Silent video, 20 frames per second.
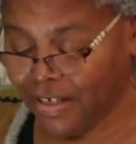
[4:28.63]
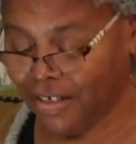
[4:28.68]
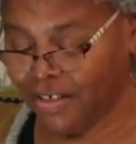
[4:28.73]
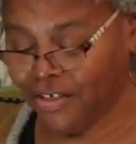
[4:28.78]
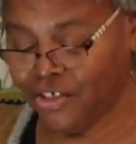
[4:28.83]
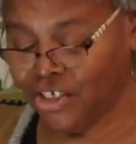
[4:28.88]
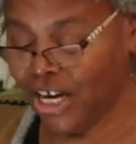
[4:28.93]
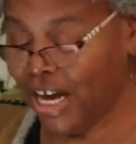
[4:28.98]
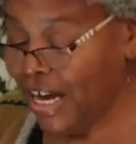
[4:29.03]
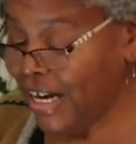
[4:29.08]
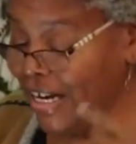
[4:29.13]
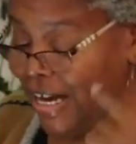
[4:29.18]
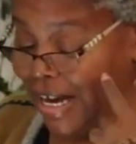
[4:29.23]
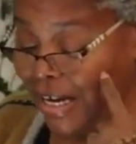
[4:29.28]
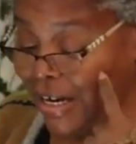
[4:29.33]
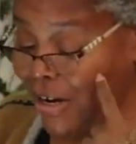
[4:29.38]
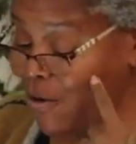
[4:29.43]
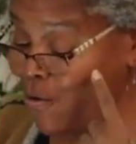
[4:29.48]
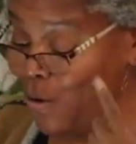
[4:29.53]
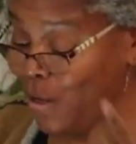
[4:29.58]
John
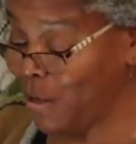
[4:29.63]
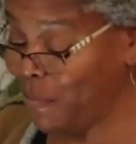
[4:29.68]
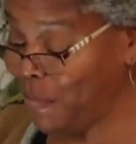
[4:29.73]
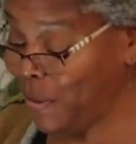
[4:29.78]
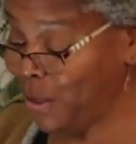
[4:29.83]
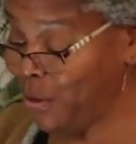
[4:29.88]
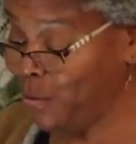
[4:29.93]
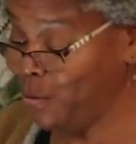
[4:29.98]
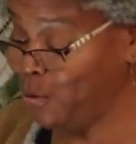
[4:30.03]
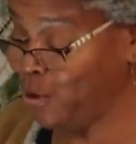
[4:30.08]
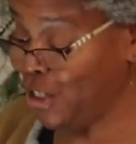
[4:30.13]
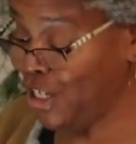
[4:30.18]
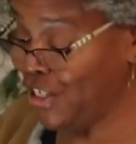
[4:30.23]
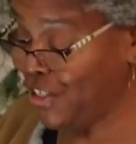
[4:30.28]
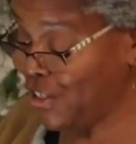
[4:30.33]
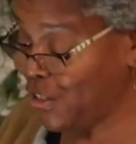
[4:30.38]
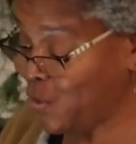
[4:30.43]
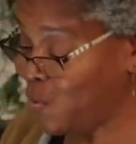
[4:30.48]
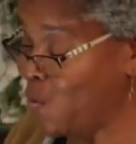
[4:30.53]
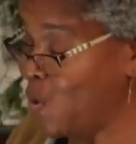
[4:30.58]
got caught up in who
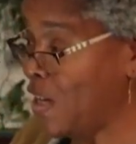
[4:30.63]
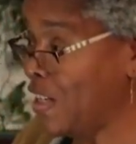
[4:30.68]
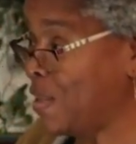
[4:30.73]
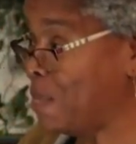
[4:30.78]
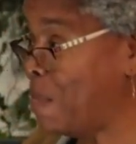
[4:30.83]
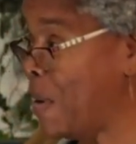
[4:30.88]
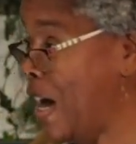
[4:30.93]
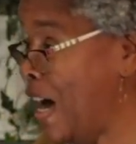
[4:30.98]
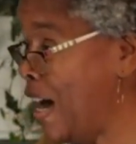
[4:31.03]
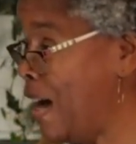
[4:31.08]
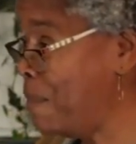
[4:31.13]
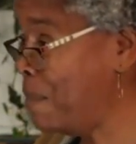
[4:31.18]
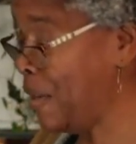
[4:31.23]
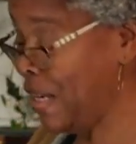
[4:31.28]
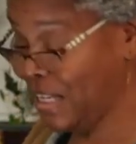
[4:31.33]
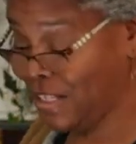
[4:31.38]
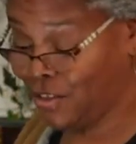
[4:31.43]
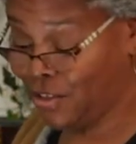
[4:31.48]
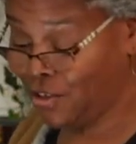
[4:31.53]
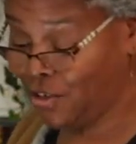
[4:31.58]
Jesus was, pomp
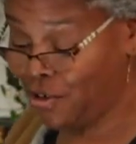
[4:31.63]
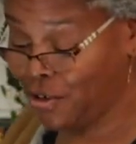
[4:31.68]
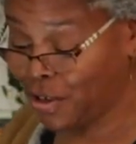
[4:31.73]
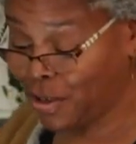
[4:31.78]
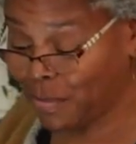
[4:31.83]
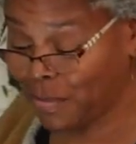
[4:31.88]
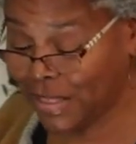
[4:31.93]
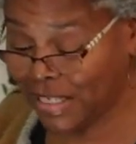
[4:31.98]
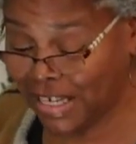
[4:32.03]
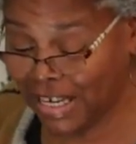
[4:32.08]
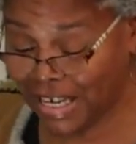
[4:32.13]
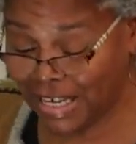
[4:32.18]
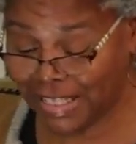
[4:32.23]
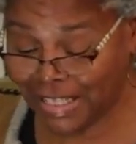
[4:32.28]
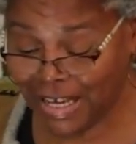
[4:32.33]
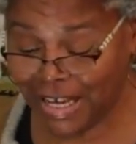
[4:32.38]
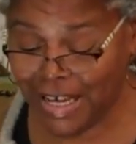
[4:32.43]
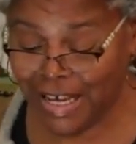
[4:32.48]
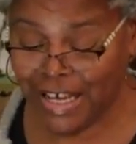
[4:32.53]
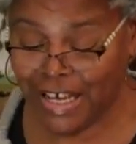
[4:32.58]
and circumstance,
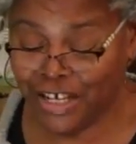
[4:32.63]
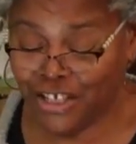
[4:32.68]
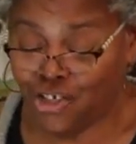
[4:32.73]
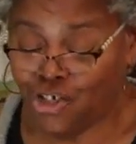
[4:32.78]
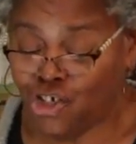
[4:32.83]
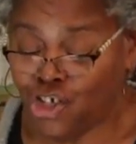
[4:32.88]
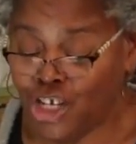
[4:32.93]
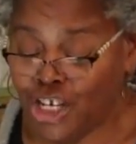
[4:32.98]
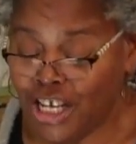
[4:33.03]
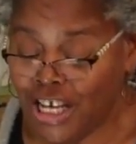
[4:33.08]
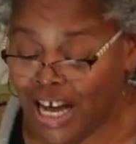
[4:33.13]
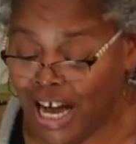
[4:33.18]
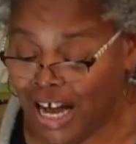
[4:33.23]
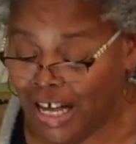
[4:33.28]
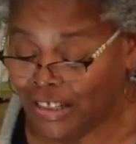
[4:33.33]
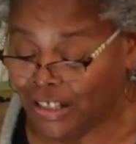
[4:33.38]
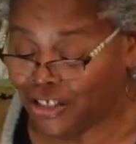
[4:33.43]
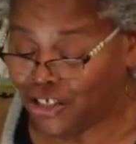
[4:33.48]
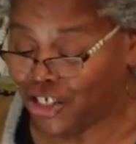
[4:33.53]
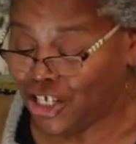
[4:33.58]
his
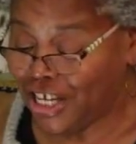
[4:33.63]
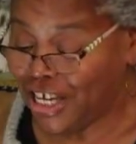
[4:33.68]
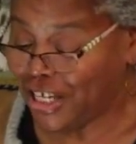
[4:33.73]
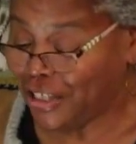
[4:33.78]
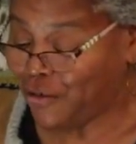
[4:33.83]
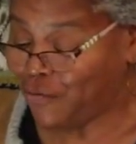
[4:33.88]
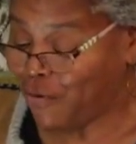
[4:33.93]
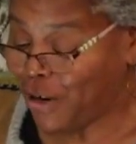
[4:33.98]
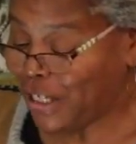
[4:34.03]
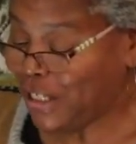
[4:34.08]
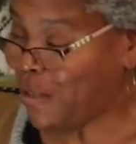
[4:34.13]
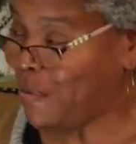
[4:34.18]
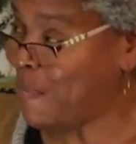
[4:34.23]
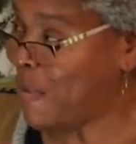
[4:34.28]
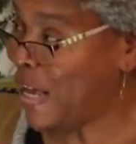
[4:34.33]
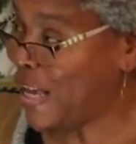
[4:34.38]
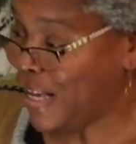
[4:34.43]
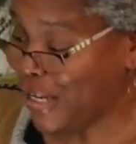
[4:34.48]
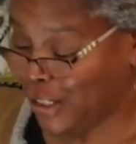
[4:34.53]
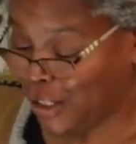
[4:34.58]
genealogy, his
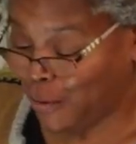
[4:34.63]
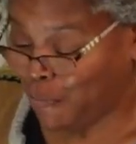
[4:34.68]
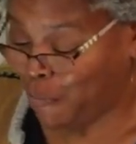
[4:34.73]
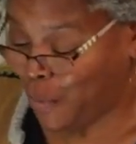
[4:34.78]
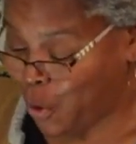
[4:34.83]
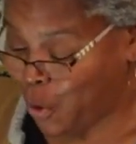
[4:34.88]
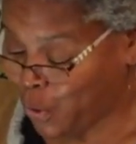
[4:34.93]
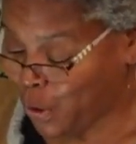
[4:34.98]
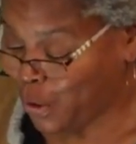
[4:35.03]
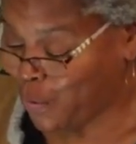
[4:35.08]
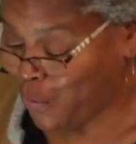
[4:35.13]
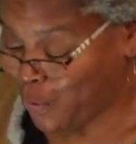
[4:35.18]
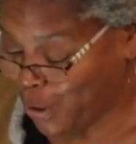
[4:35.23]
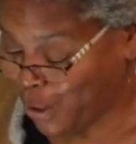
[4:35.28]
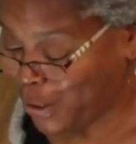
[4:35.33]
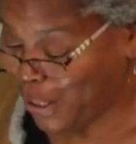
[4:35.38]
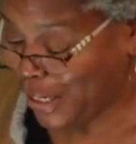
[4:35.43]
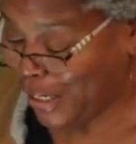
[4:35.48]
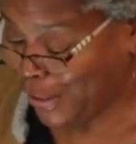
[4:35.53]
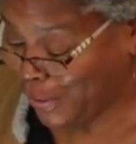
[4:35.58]
resume, his spoken
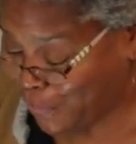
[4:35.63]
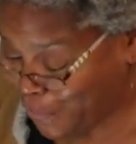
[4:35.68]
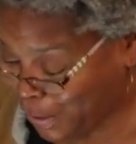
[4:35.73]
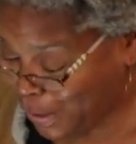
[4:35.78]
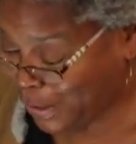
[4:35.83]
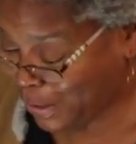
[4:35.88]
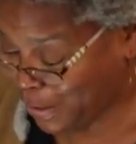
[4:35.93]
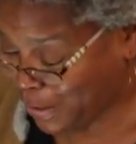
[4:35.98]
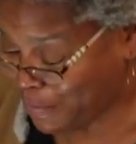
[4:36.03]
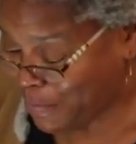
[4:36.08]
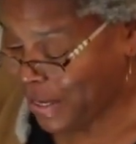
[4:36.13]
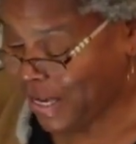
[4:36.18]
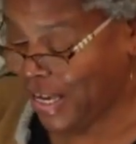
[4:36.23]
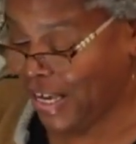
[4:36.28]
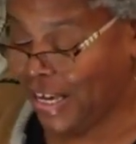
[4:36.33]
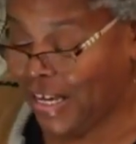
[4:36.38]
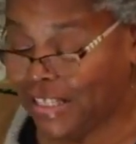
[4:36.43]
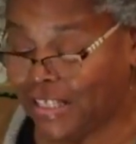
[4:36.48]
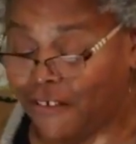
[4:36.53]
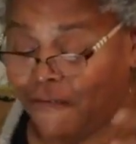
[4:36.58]
word, his wisdom,
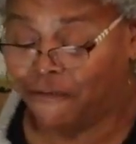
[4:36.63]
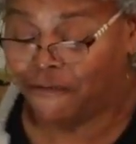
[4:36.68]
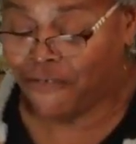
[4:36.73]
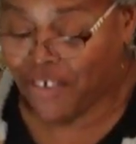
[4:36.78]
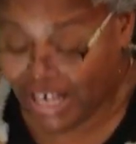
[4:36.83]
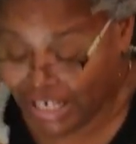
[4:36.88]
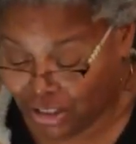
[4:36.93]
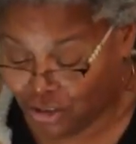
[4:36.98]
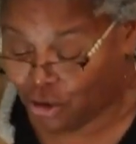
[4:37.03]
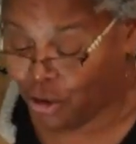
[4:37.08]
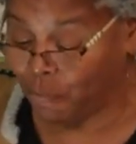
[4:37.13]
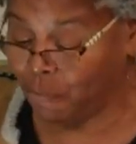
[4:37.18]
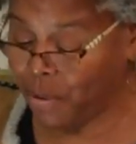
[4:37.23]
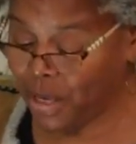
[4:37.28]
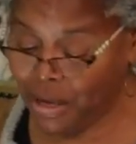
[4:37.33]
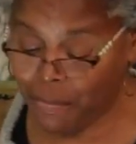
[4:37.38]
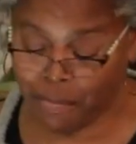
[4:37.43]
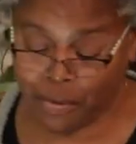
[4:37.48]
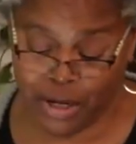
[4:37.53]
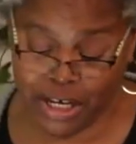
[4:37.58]
his effect on
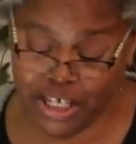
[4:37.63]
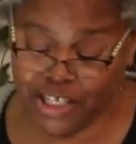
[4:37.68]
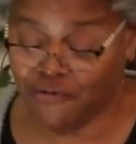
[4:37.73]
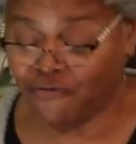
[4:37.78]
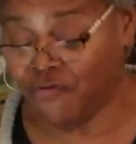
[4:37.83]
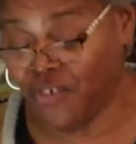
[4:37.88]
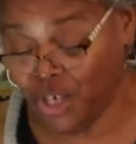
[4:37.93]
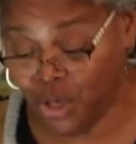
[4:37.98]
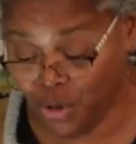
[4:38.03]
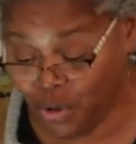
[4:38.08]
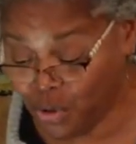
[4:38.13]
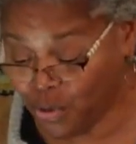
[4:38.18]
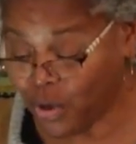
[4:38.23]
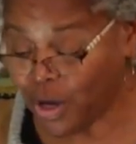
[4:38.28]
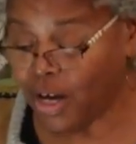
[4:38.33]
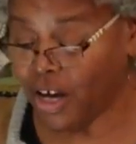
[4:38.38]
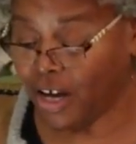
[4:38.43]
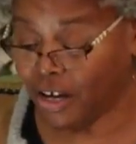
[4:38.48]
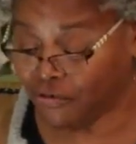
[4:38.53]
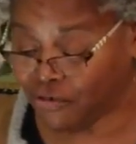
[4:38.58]
people. His view
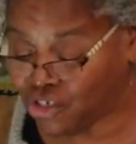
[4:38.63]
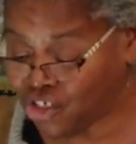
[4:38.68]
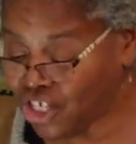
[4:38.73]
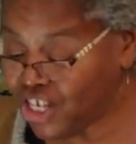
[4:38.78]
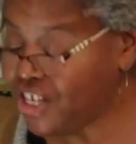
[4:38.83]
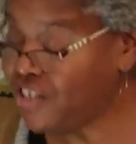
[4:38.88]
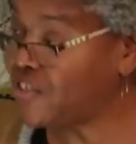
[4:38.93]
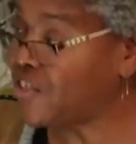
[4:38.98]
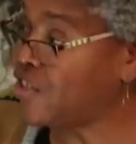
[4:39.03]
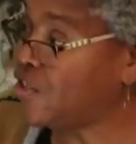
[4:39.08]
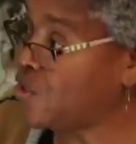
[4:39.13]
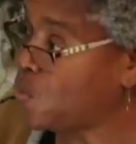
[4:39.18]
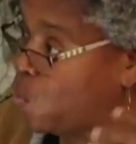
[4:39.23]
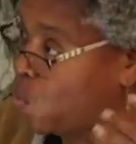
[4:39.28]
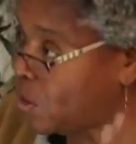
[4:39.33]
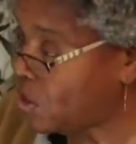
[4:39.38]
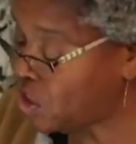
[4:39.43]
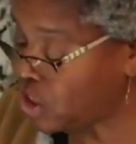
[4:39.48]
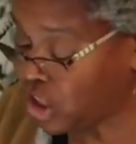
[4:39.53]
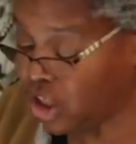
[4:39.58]
of Jesus
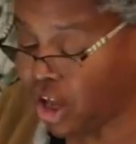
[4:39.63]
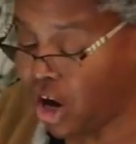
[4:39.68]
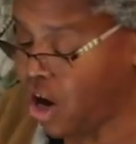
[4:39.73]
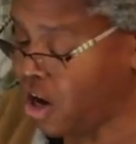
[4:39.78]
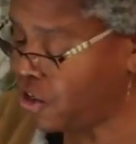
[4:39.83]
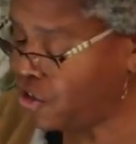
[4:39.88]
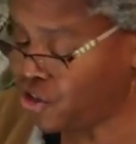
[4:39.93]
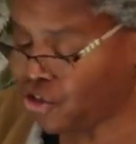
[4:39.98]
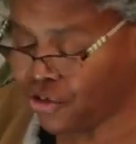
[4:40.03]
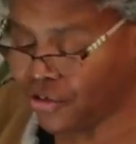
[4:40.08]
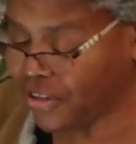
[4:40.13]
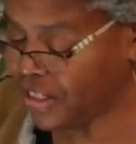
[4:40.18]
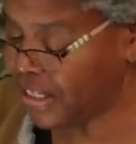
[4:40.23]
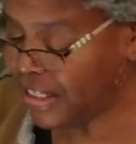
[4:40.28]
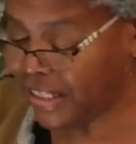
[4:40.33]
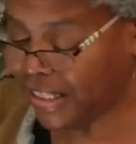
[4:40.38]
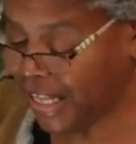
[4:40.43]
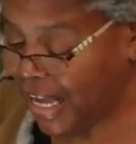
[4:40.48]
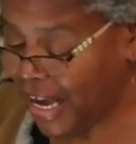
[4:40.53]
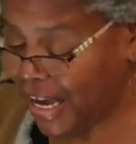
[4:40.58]
was larger
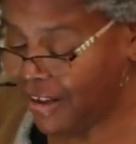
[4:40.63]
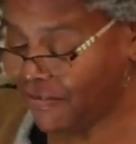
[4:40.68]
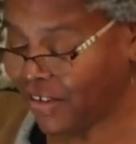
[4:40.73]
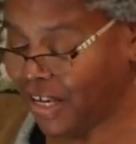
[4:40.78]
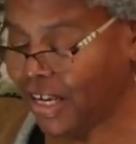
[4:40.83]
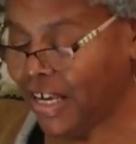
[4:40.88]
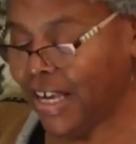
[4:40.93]
than life.